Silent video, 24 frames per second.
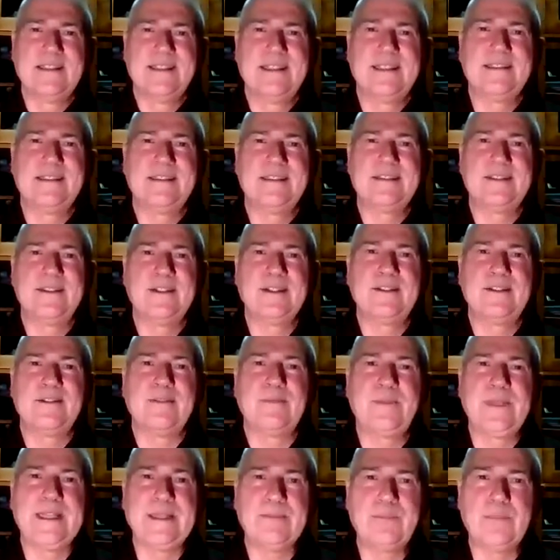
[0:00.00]
and
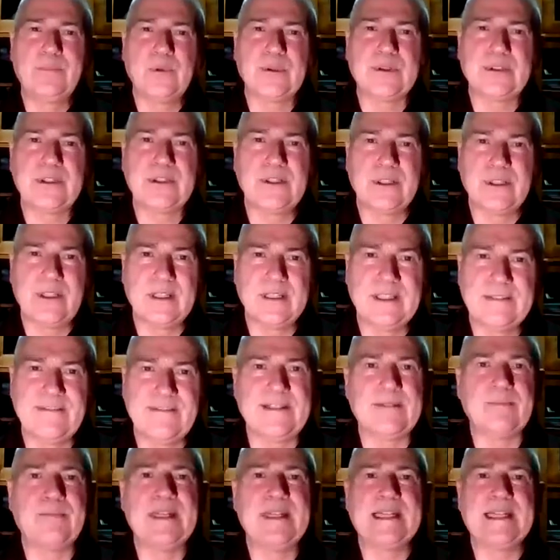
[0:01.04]
certain people, certain
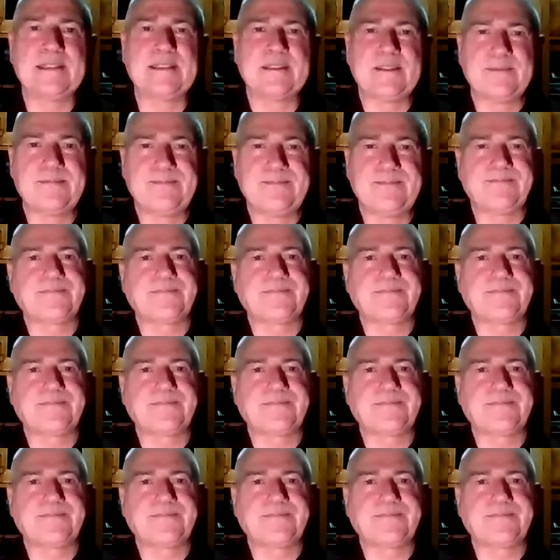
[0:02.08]
living beings.